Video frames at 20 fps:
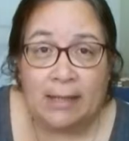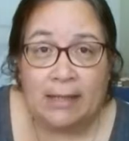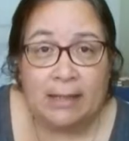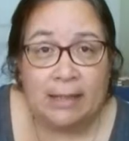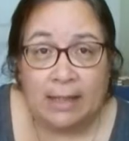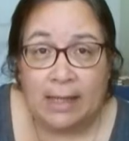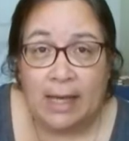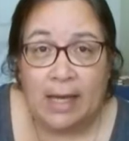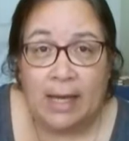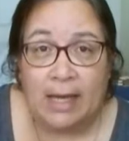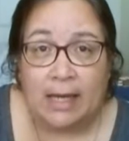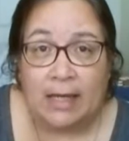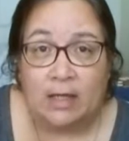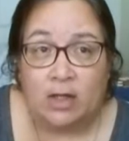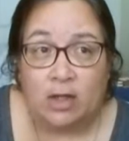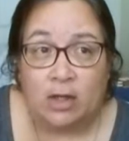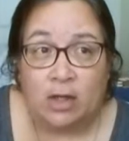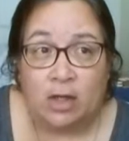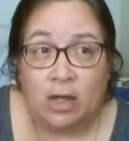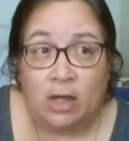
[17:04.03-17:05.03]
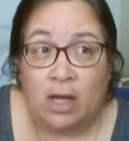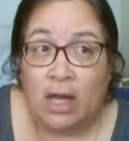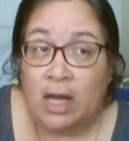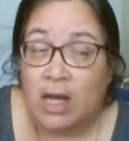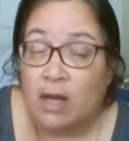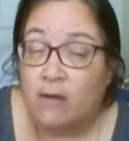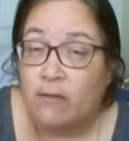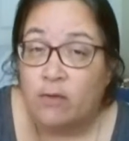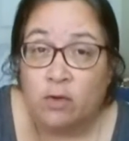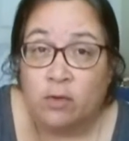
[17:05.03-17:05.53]
at the gig.
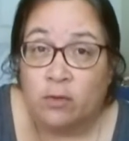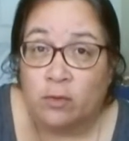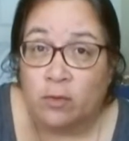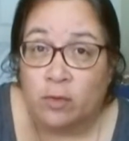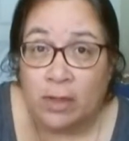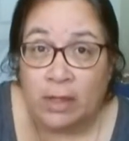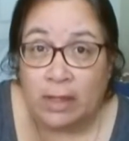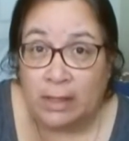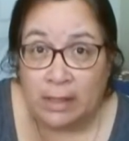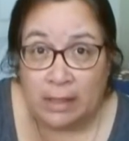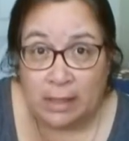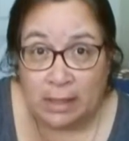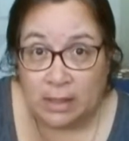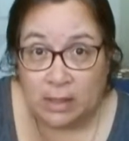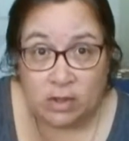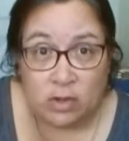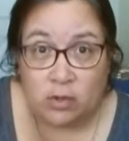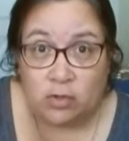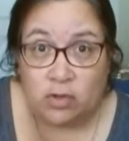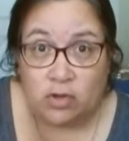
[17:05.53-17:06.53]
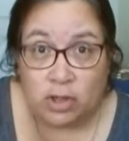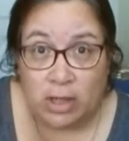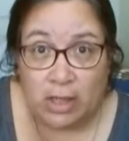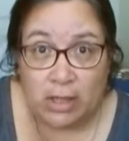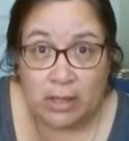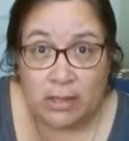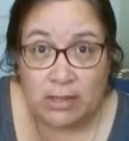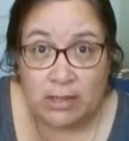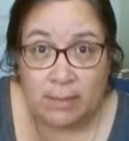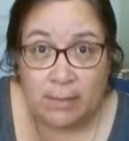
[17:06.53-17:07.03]
If you're really so
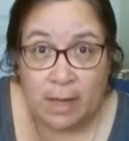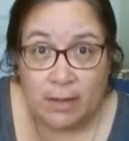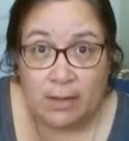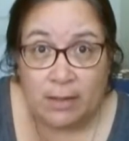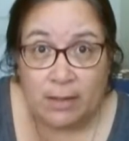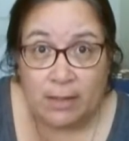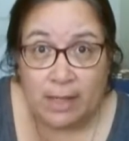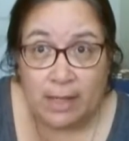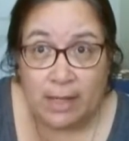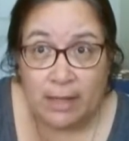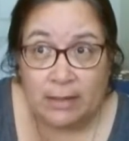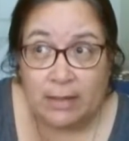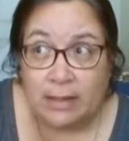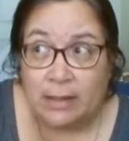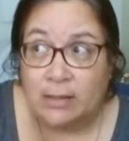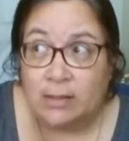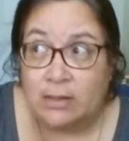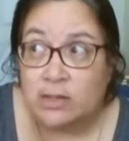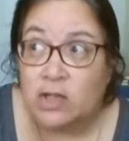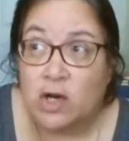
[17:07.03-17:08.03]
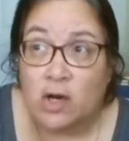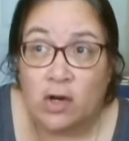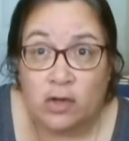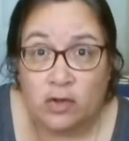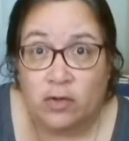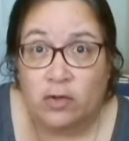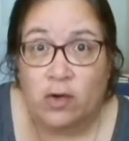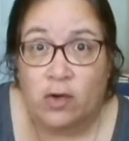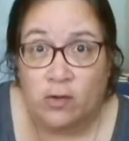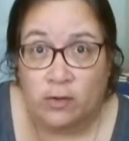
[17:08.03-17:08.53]
jealous about the gig, then
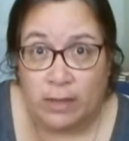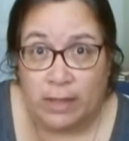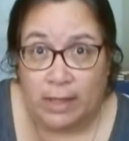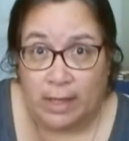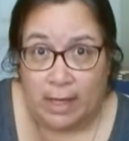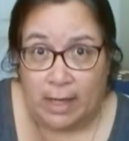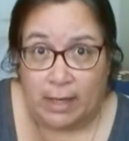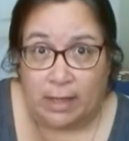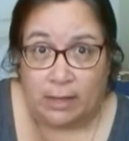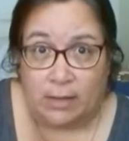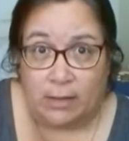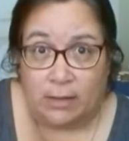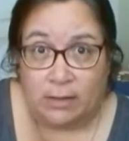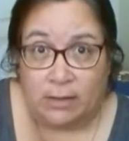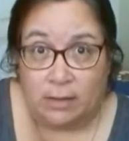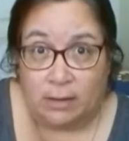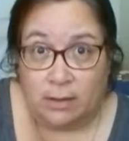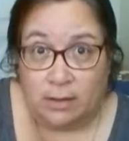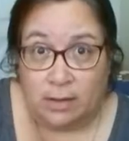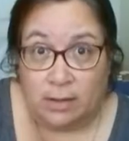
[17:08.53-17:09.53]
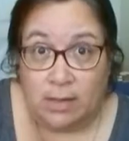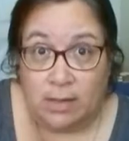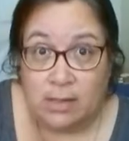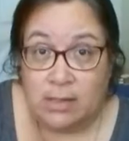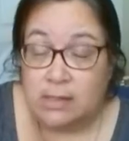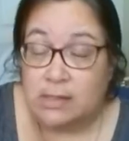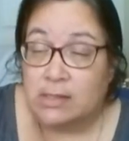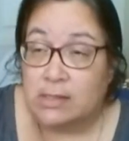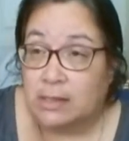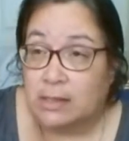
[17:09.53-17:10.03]
start your own gig.
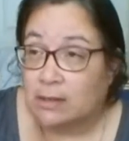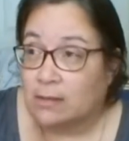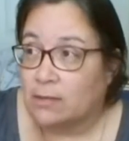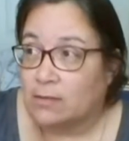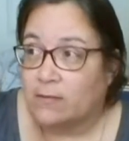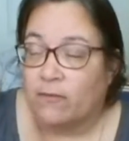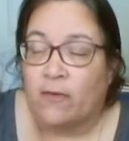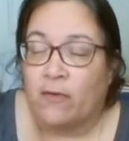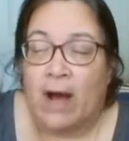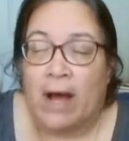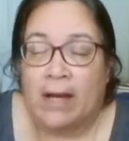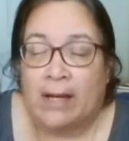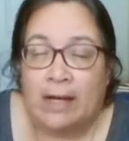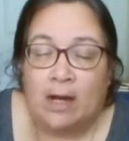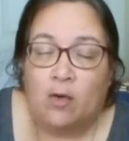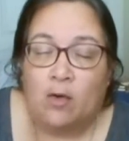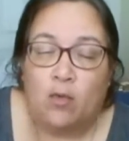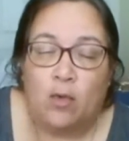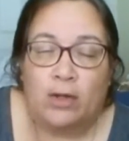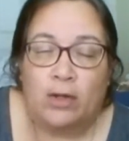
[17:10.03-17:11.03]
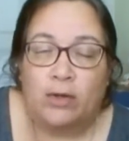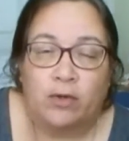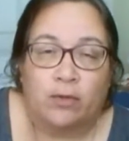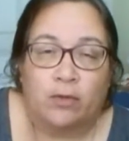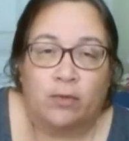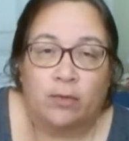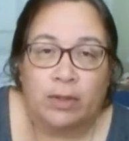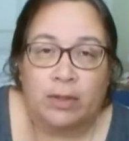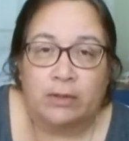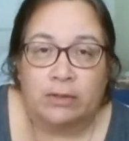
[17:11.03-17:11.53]
Find out what
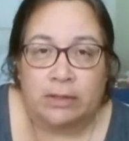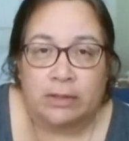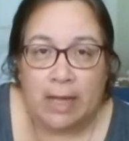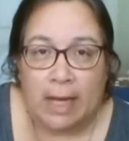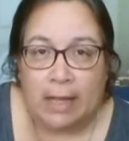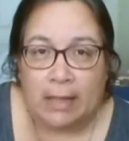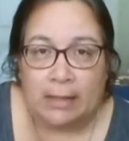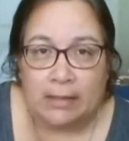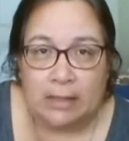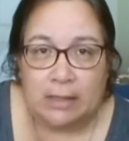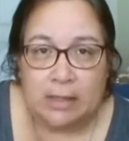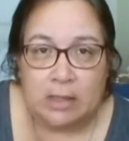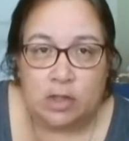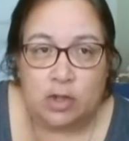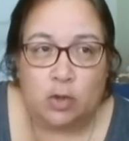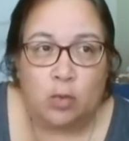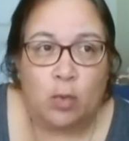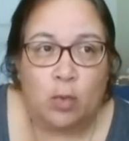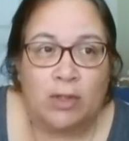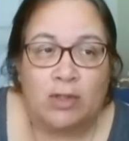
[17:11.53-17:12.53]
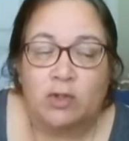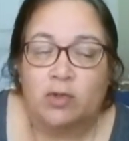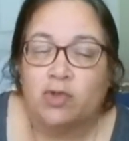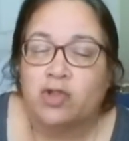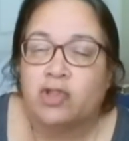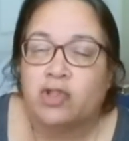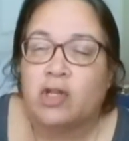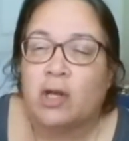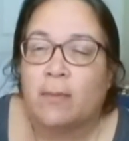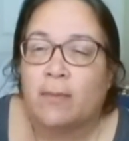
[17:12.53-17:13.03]
your real talent is, or what you're
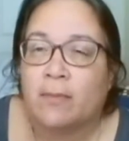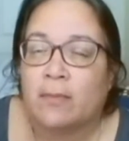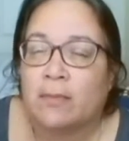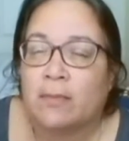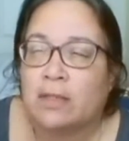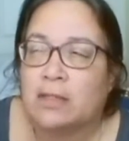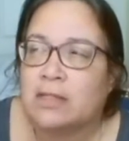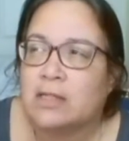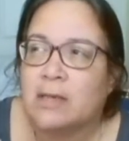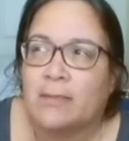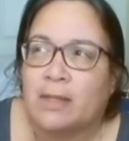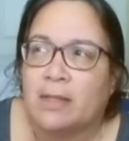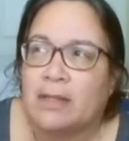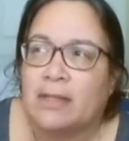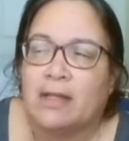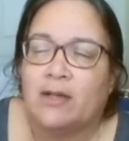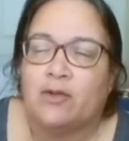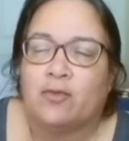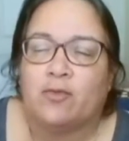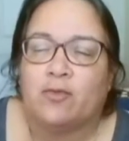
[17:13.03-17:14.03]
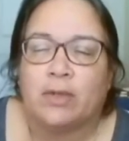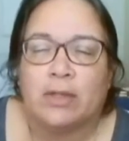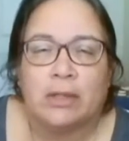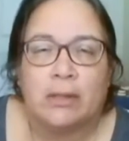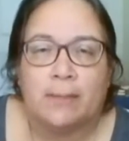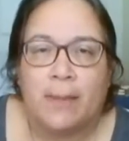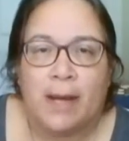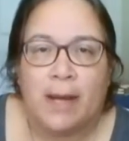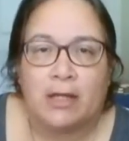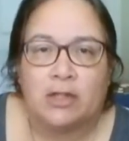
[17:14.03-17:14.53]
something that you're
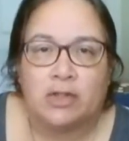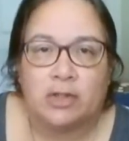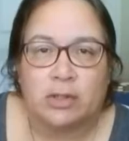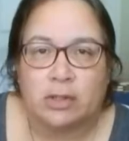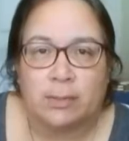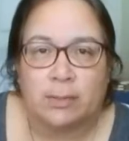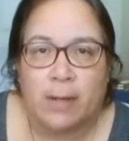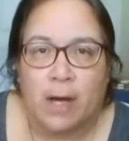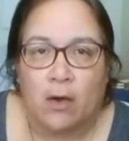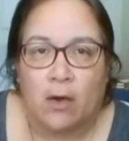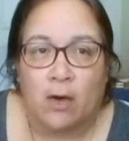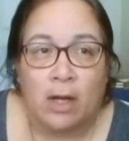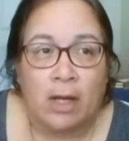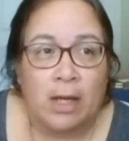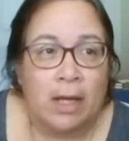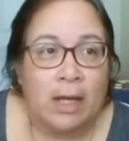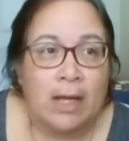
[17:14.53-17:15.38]
really passionate about.